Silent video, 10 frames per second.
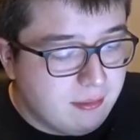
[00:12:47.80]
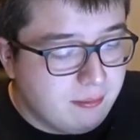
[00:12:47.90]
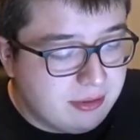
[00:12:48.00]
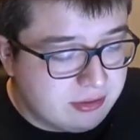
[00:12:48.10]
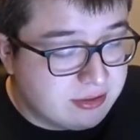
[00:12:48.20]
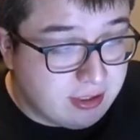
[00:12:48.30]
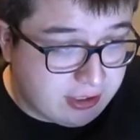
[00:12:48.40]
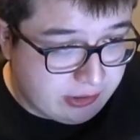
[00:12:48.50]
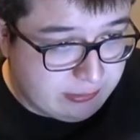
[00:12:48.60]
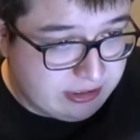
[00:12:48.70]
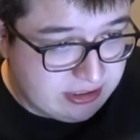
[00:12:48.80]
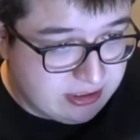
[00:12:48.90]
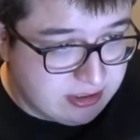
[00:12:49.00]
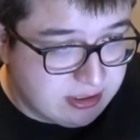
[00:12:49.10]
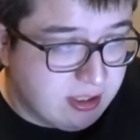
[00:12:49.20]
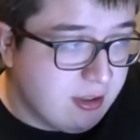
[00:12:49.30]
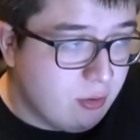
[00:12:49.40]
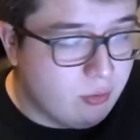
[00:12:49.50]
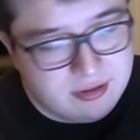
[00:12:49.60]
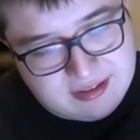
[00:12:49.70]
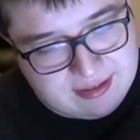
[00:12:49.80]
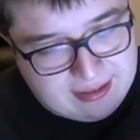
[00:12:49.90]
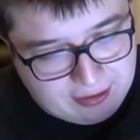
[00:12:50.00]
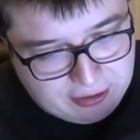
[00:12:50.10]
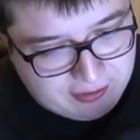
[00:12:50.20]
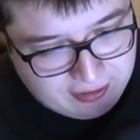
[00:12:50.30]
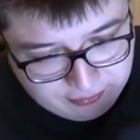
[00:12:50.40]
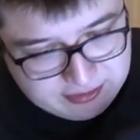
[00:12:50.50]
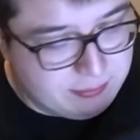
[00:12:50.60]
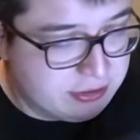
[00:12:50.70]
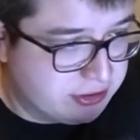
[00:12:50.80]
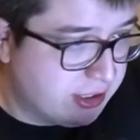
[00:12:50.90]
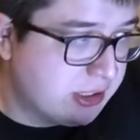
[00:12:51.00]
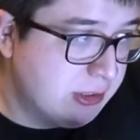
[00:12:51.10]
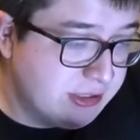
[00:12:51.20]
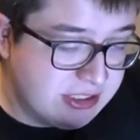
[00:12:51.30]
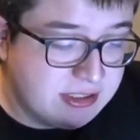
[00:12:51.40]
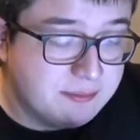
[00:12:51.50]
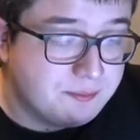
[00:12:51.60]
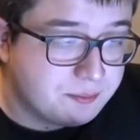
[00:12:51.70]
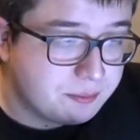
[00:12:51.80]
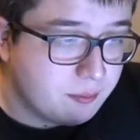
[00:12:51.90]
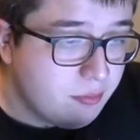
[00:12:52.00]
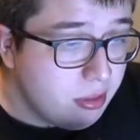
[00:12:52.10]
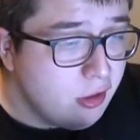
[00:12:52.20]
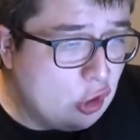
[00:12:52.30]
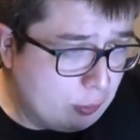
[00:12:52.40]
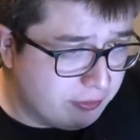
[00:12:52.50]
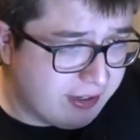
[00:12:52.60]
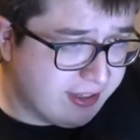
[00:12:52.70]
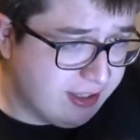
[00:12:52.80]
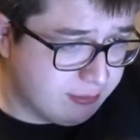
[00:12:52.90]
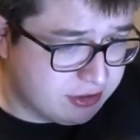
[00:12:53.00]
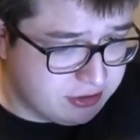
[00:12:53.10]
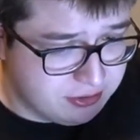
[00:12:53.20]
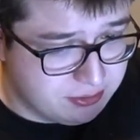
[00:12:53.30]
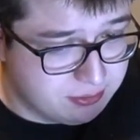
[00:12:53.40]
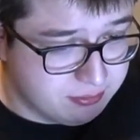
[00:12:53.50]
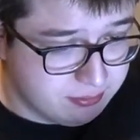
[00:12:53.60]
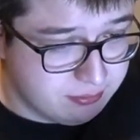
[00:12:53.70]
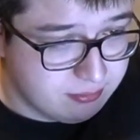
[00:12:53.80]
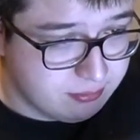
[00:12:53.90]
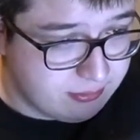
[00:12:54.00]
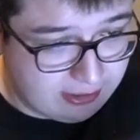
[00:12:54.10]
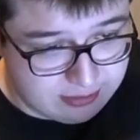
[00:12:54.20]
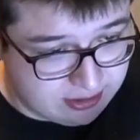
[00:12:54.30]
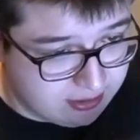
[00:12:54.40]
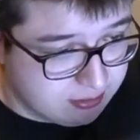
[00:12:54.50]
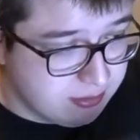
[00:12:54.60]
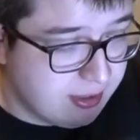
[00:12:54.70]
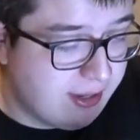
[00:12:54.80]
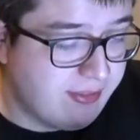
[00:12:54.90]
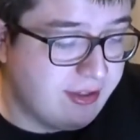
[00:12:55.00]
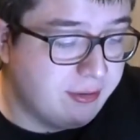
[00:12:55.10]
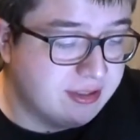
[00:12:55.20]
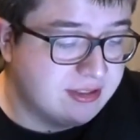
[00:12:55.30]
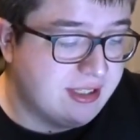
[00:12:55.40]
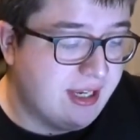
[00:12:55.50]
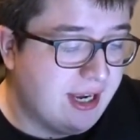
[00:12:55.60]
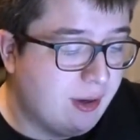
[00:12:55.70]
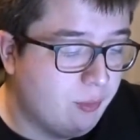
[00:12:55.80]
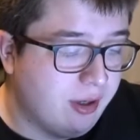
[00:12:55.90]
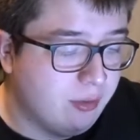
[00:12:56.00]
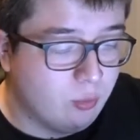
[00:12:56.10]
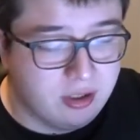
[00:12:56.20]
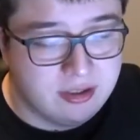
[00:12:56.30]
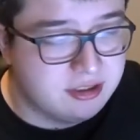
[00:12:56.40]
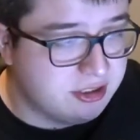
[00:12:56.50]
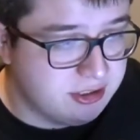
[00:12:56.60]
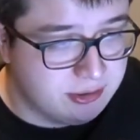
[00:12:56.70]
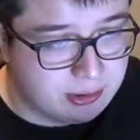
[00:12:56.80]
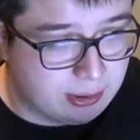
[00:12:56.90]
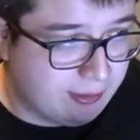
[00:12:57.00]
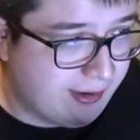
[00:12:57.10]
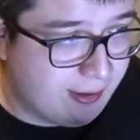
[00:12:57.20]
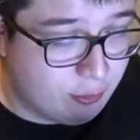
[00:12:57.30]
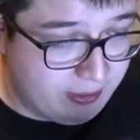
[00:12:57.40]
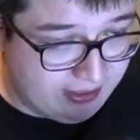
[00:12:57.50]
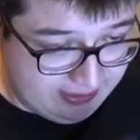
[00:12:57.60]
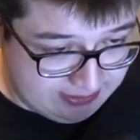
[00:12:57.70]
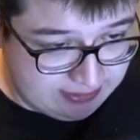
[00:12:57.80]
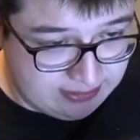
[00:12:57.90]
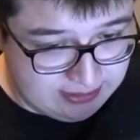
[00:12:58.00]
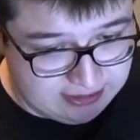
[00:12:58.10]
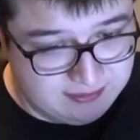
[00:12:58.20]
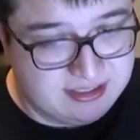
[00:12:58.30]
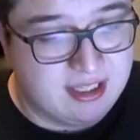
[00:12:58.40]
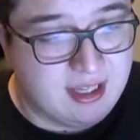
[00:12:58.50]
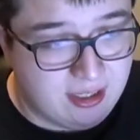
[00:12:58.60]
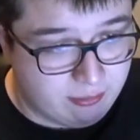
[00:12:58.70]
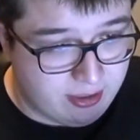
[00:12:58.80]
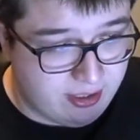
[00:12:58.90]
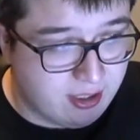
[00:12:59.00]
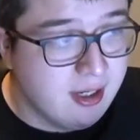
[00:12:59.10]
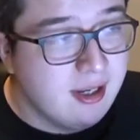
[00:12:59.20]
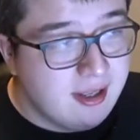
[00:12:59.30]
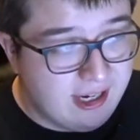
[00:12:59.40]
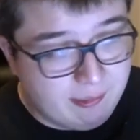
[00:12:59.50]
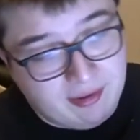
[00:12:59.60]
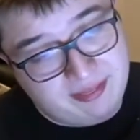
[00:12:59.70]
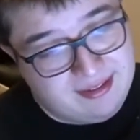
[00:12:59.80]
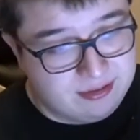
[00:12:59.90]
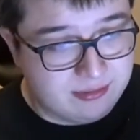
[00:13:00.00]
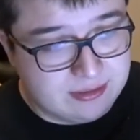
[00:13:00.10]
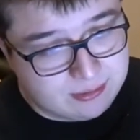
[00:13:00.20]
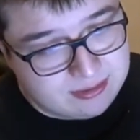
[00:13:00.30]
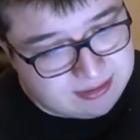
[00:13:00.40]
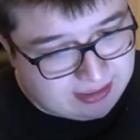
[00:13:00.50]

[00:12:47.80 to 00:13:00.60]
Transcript: build the Docker images. Well, it doesn't allow you to do that. You just build your Docker images. You provide them to Amazon, and then you can say, I want 1 or 2 or however many instances of this thing running, and I want these resources